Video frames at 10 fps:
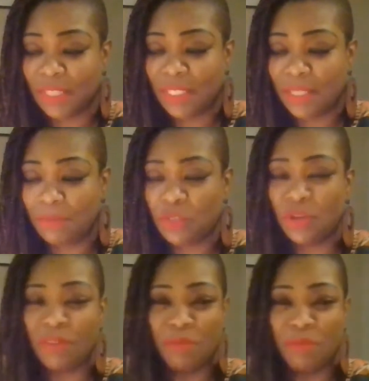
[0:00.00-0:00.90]
some
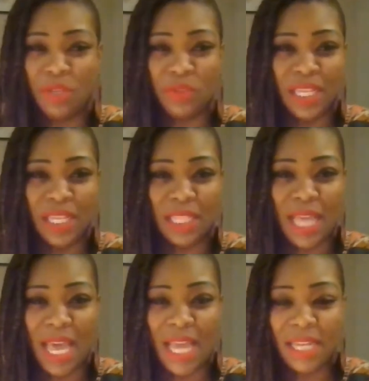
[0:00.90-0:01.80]
sort of music
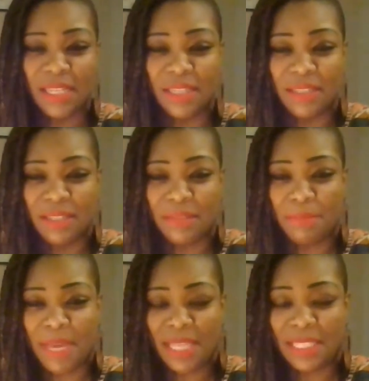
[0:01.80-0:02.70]
that
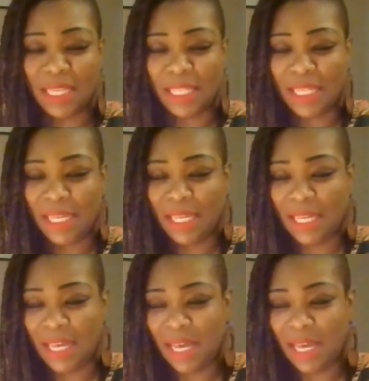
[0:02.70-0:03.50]
basically